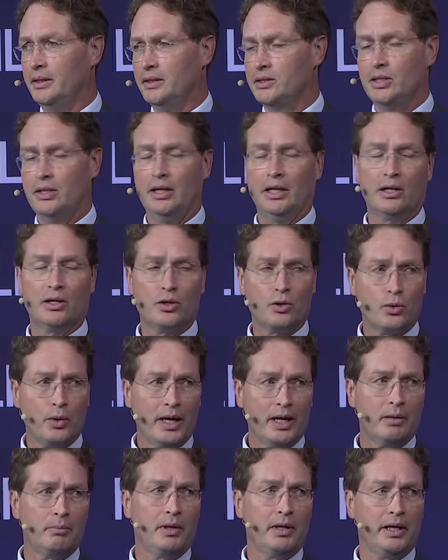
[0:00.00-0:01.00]
it's an
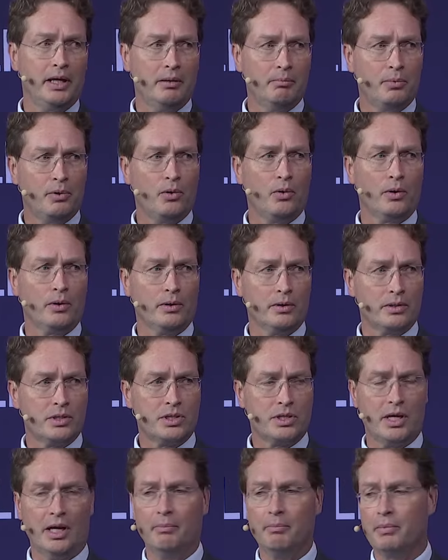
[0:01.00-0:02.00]
incredibly important
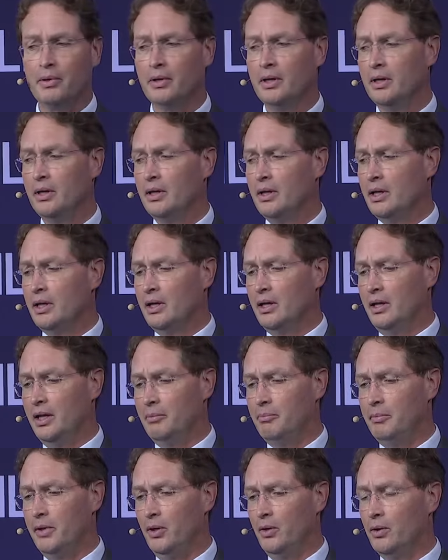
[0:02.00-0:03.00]
step.
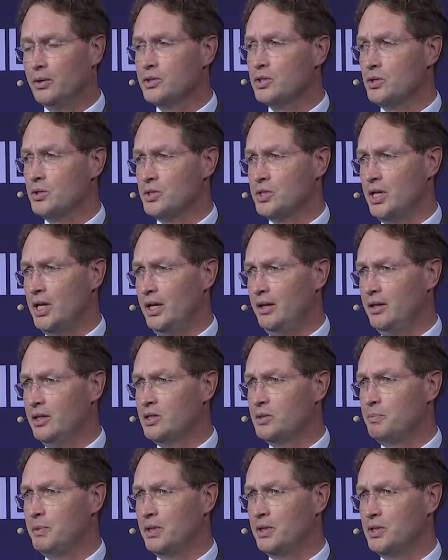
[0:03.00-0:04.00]
Let me also say
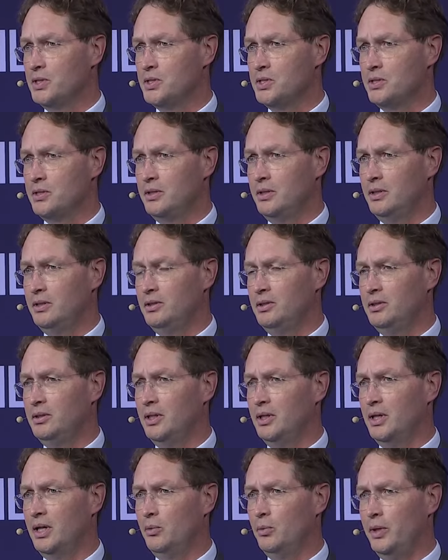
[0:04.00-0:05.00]
this, because
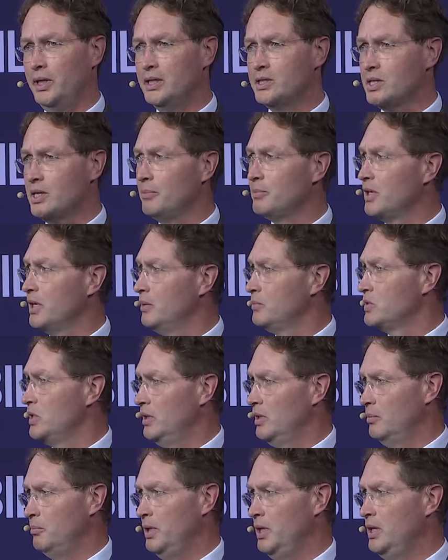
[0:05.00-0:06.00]
I read sometimes
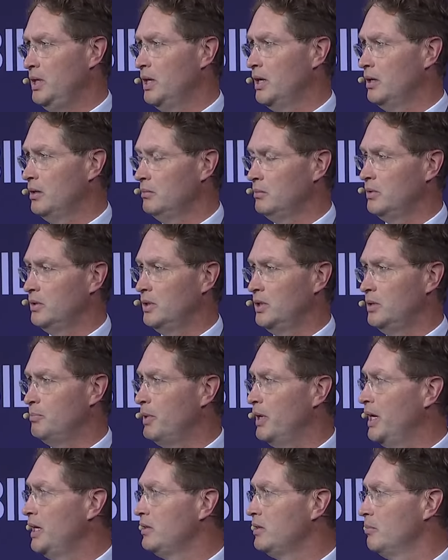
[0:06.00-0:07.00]
in the media the
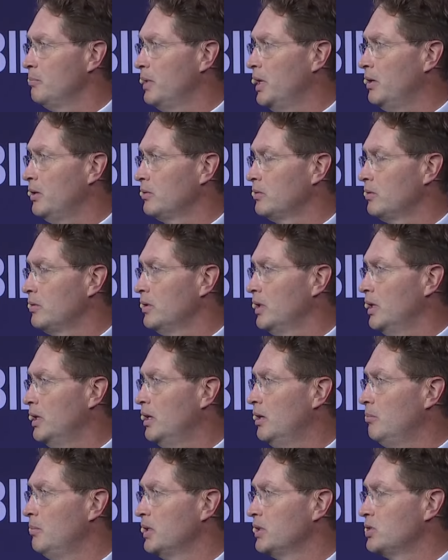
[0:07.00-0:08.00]
debate about
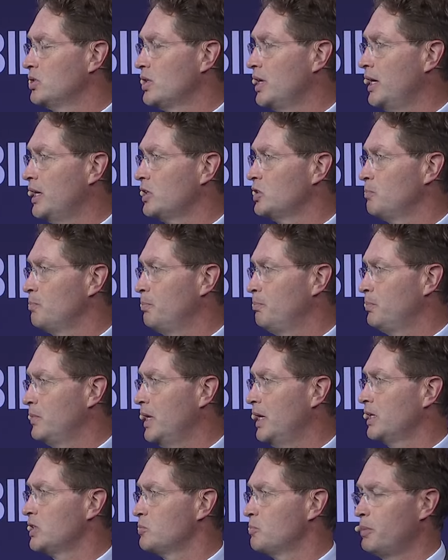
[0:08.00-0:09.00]
how much
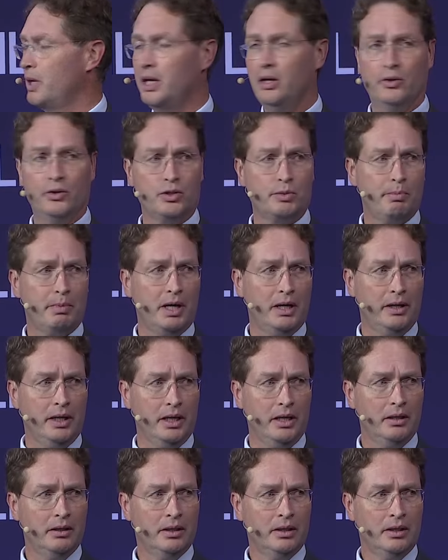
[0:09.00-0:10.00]
taxpayers'
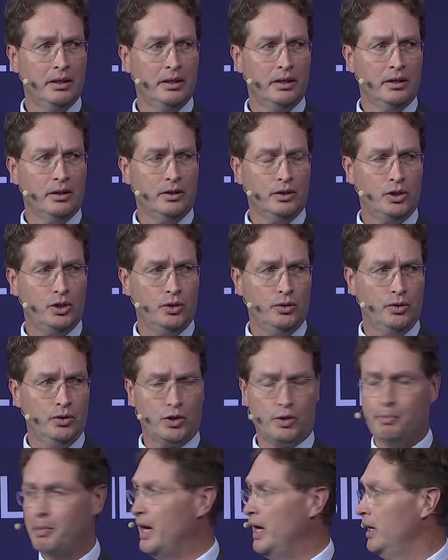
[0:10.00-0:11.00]
money should
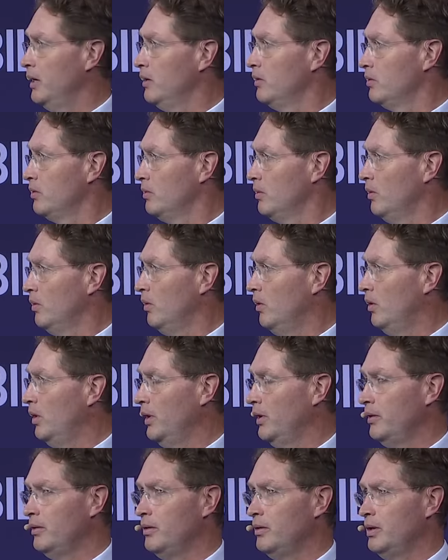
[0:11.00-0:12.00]
you spend
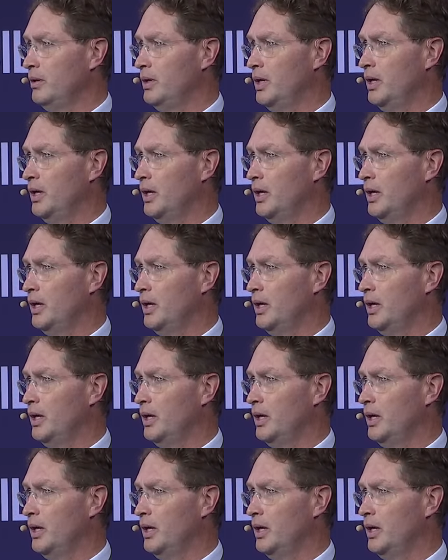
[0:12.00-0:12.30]
on